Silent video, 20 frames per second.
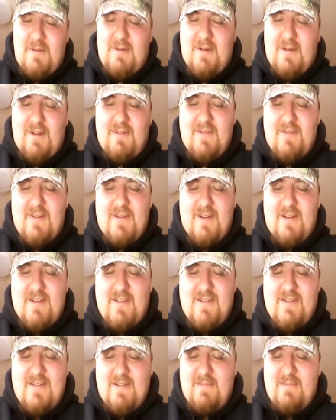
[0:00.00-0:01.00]
Maybe I'll have to
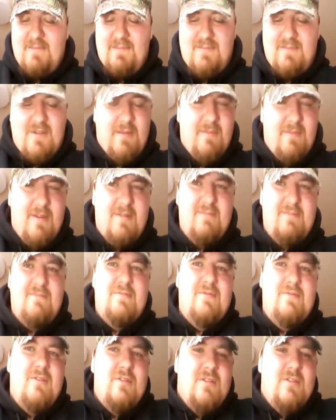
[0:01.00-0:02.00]
cut something
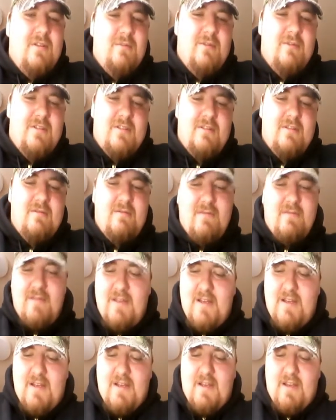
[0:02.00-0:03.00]
for some reason.
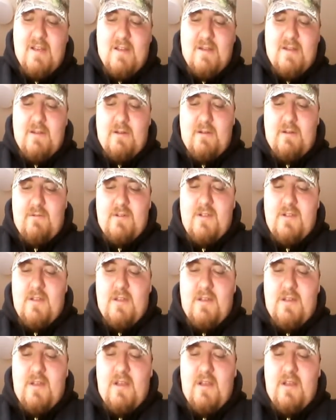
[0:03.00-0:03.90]
And I would just